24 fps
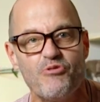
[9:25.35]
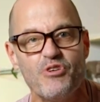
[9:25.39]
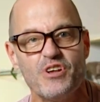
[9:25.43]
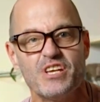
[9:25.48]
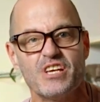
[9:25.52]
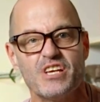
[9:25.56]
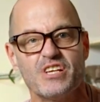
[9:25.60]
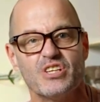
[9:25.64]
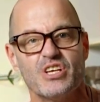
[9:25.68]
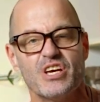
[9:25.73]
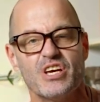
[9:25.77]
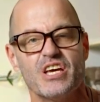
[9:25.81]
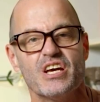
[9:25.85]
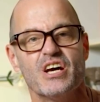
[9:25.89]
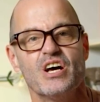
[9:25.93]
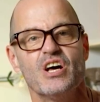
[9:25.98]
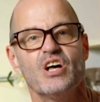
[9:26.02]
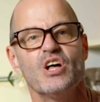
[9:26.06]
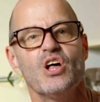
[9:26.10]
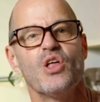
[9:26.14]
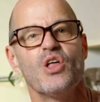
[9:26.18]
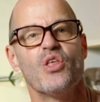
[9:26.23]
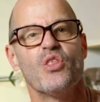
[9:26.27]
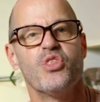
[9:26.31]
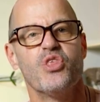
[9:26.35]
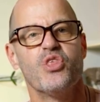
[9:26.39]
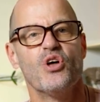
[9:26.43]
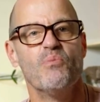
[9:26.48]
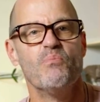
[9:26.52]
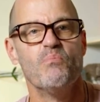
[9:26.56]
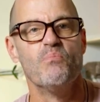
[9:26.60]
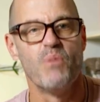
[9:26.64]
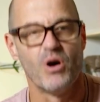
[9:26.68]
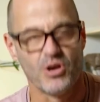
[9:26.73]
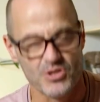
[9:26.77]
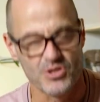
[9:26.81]
fittingly, the
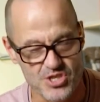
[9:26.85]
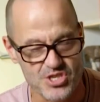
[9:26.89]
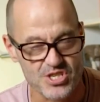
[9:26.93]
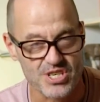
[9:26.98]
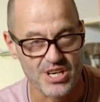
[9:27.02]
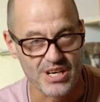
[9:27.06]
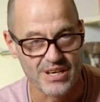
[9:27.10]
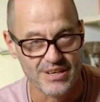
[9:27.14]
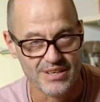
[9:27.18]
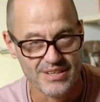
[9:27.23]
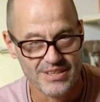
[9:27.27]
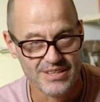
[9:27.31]
monster.